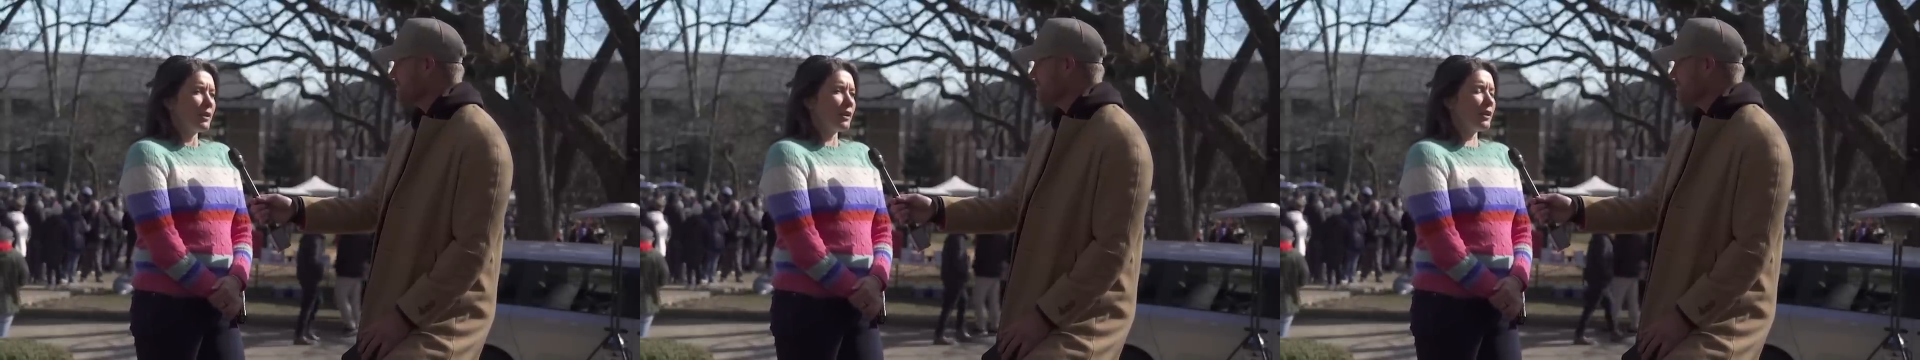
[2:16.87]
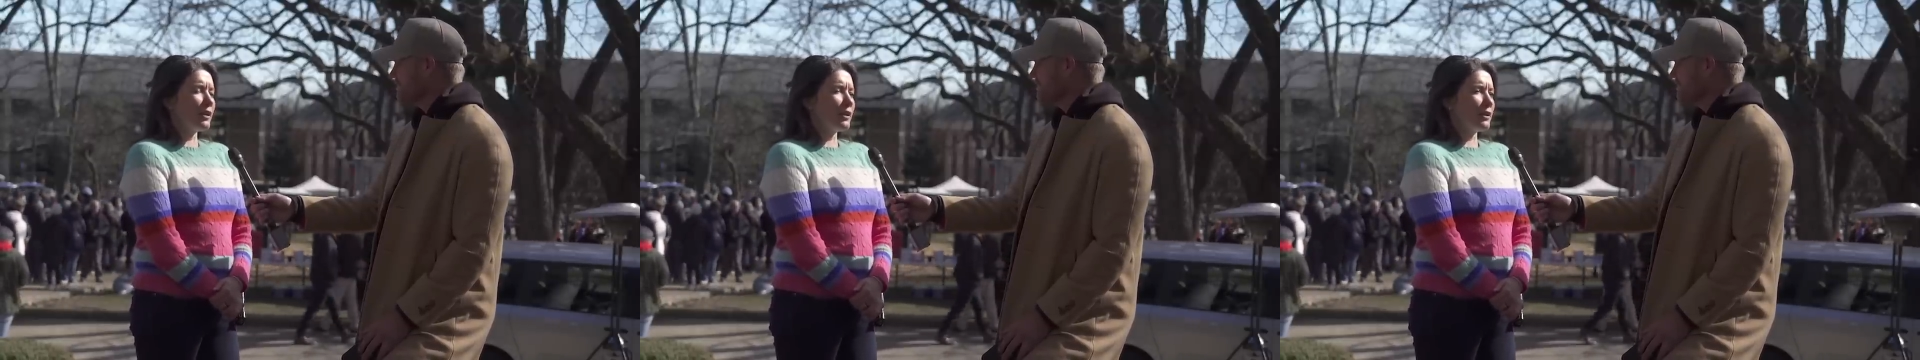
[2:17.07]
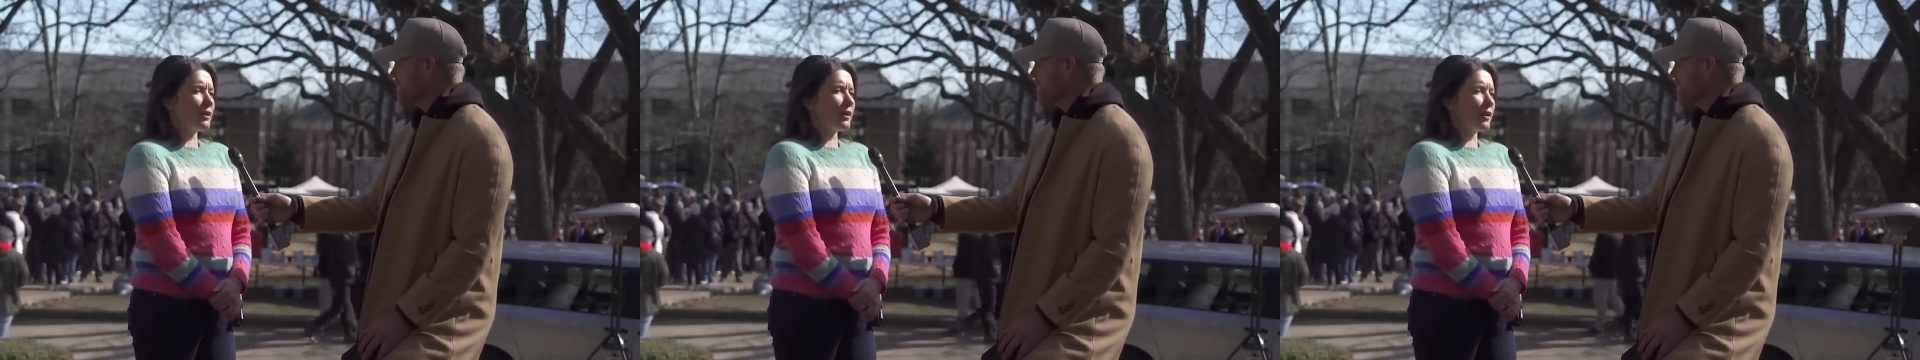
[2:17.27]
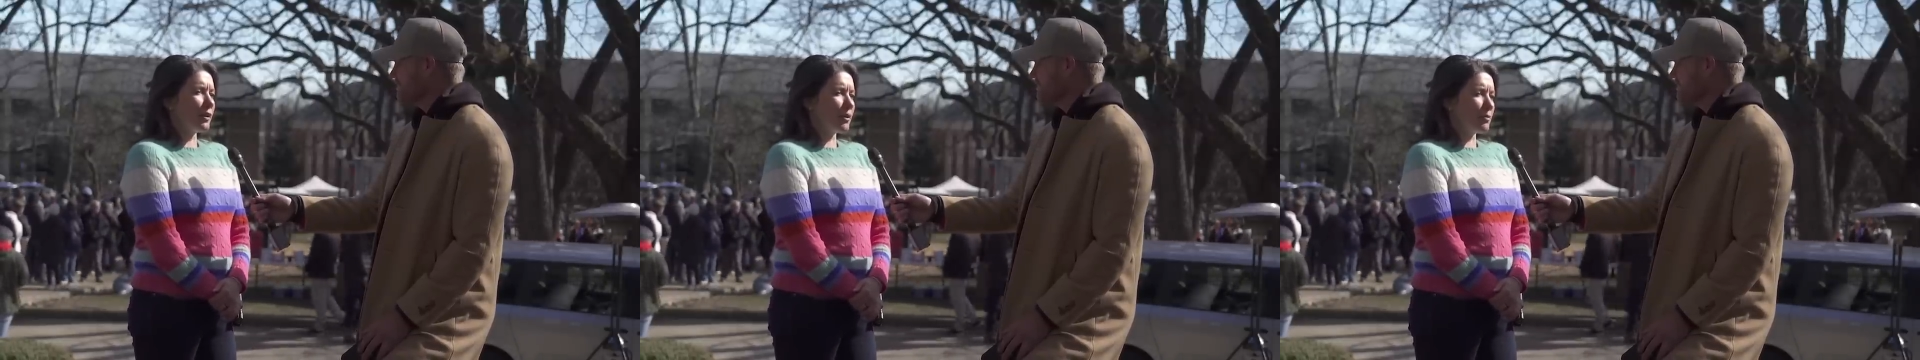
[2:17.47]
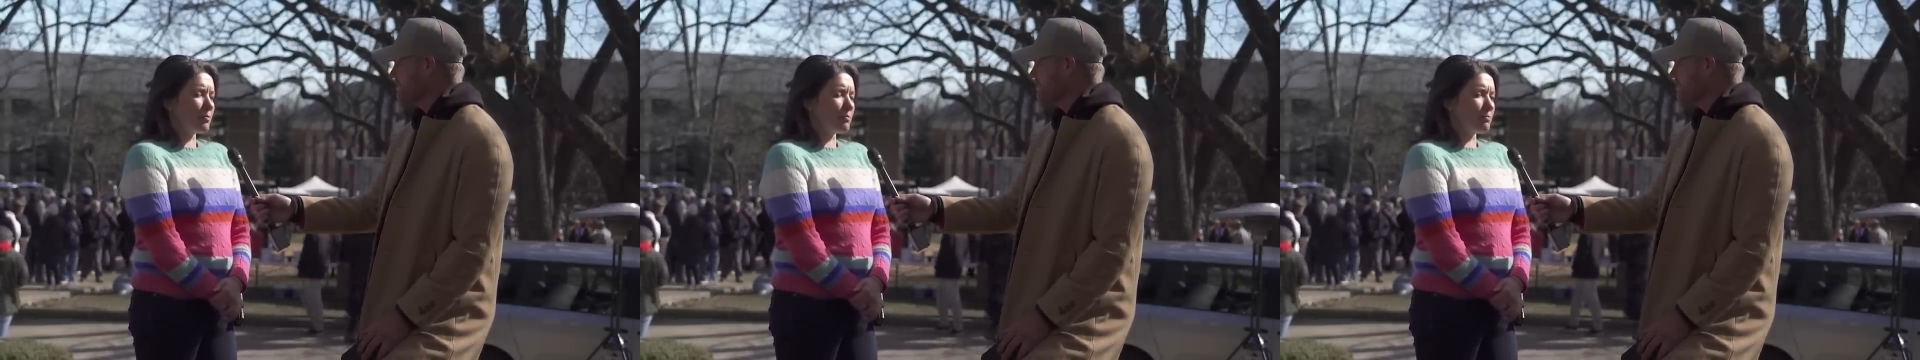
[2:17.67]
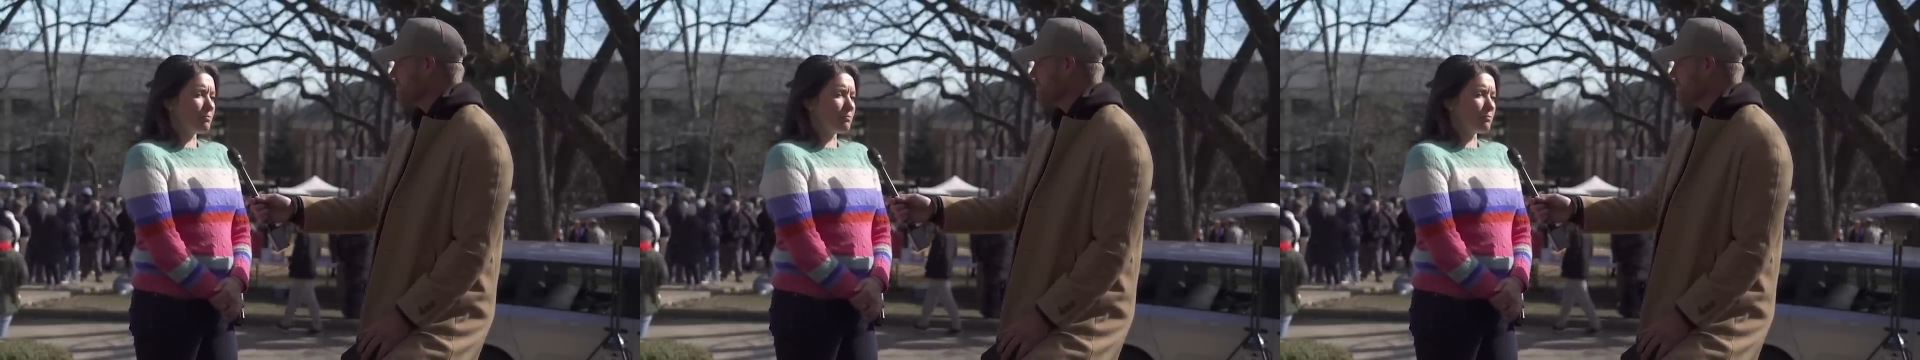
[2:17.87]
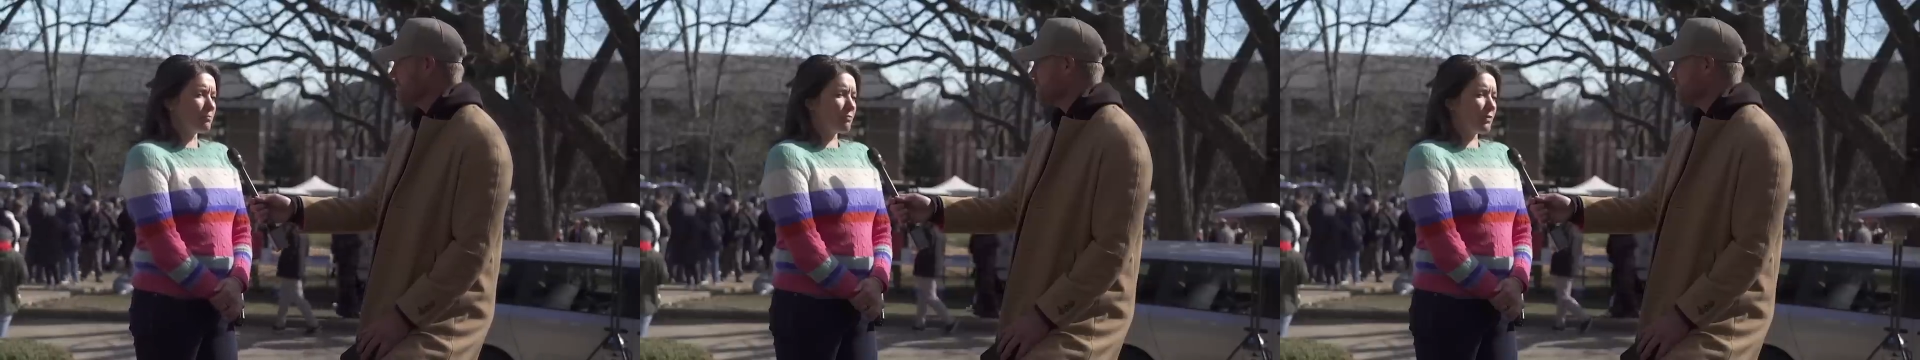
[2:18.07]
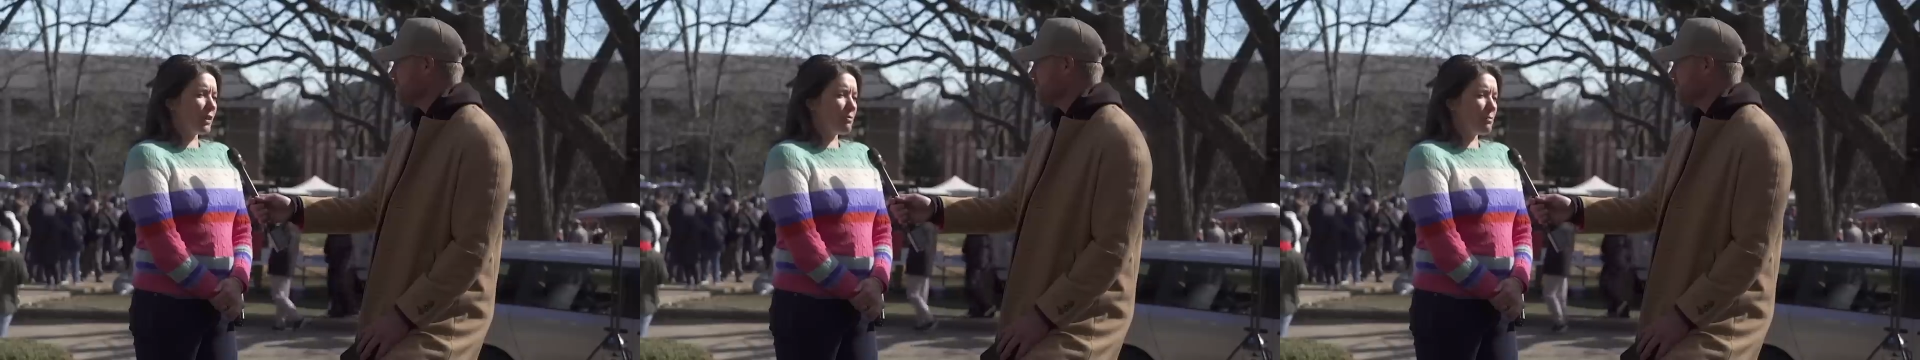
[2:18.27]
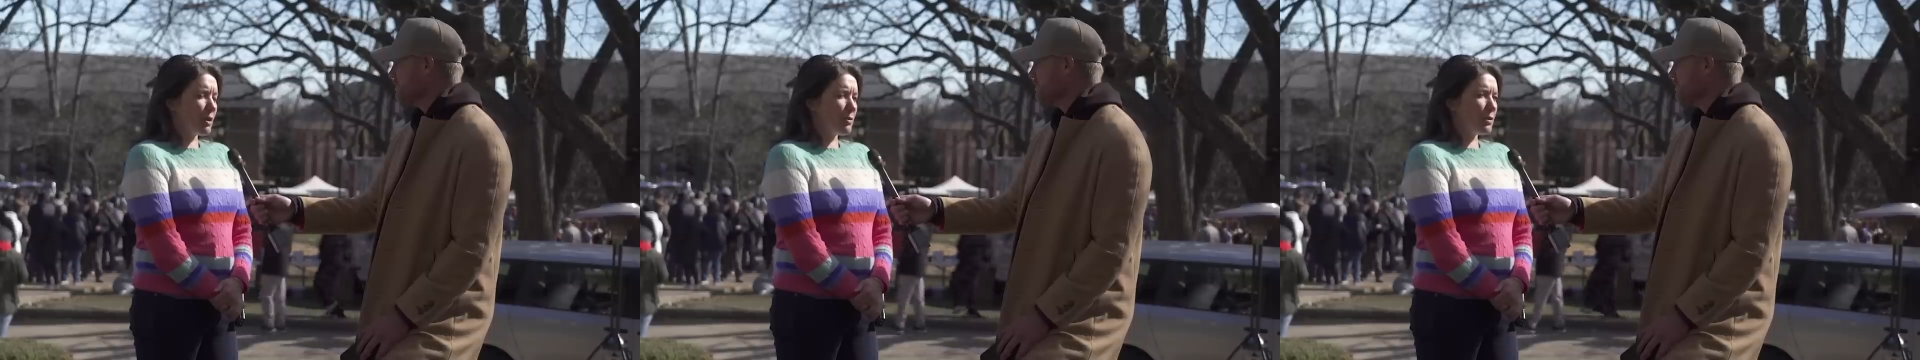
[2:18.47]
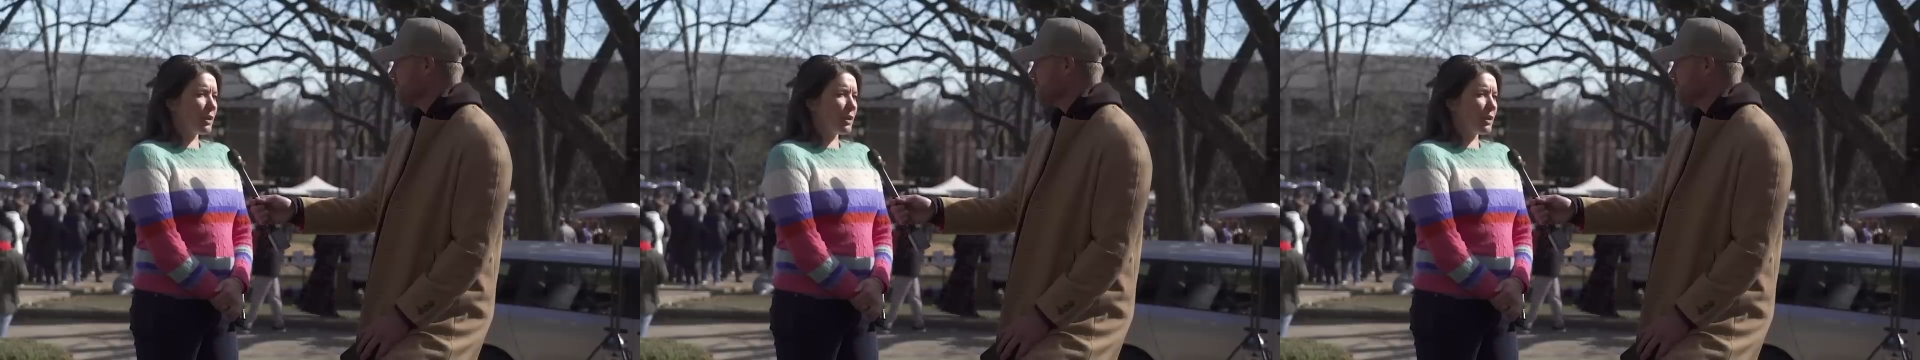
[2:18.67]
And maybe,